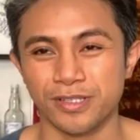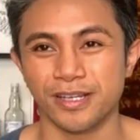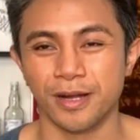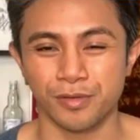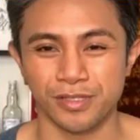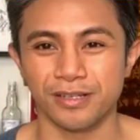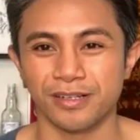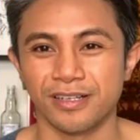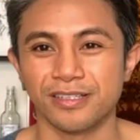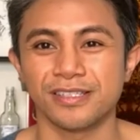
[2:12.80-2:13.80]
an opera
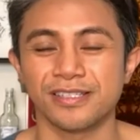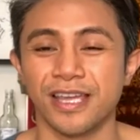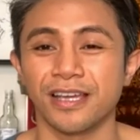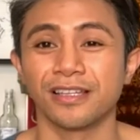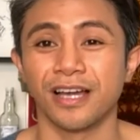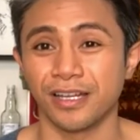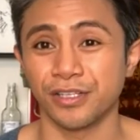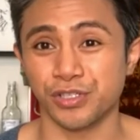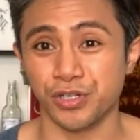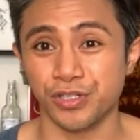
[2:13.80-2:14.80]
singer and she sang a lot in
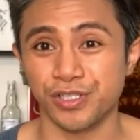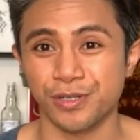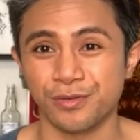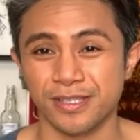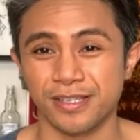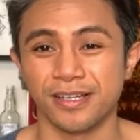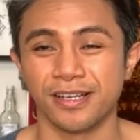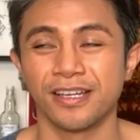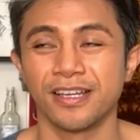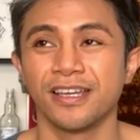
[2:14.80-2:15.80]
church. She was
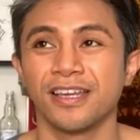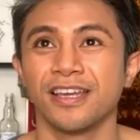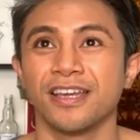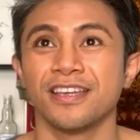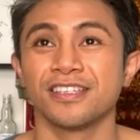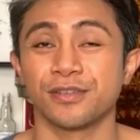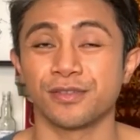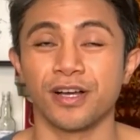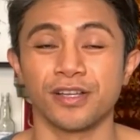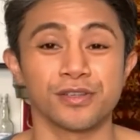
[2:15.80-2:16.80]

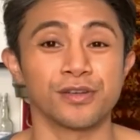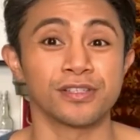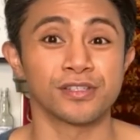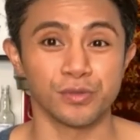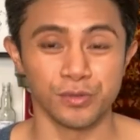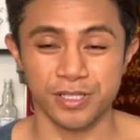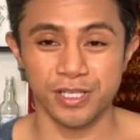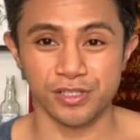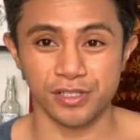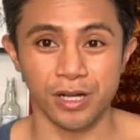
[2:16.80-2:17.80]
also a school
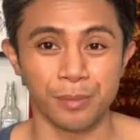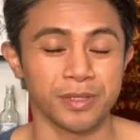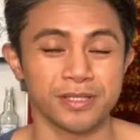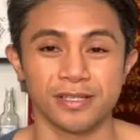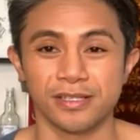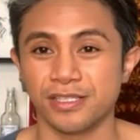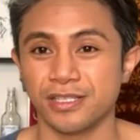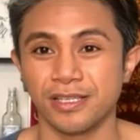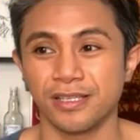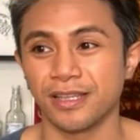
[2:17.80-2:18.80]
teacher up until
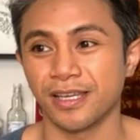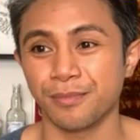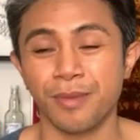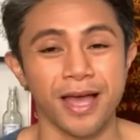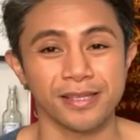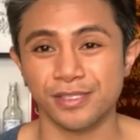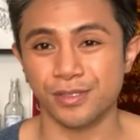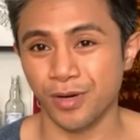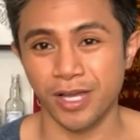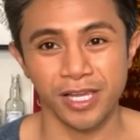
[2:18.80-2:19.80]
she passed
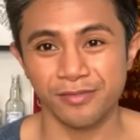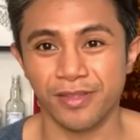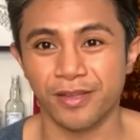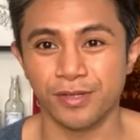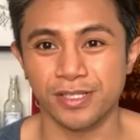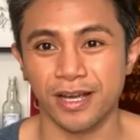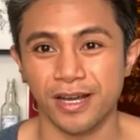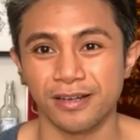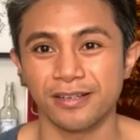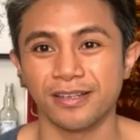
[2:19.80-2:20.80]
away and
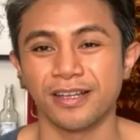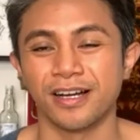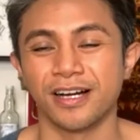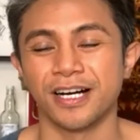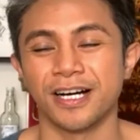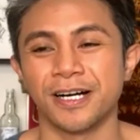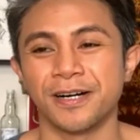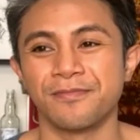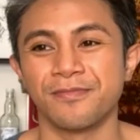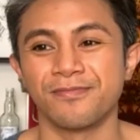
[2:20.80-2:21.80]
retired.
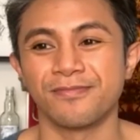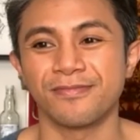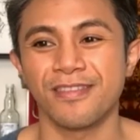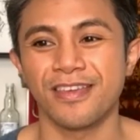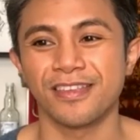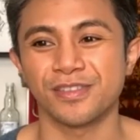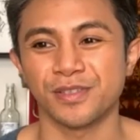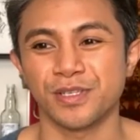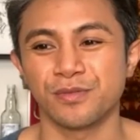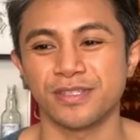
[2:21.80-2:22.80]
And so
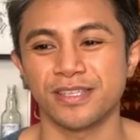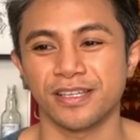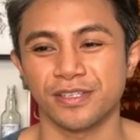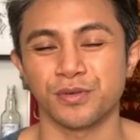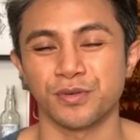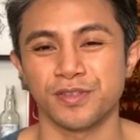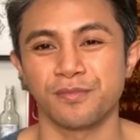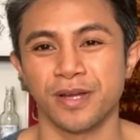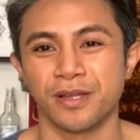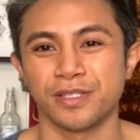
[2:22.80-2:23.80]
she was like a source of
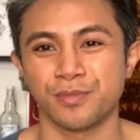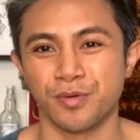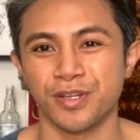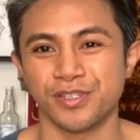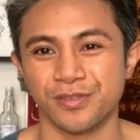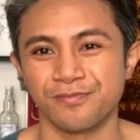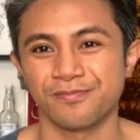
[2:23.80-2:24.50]
my inspiration.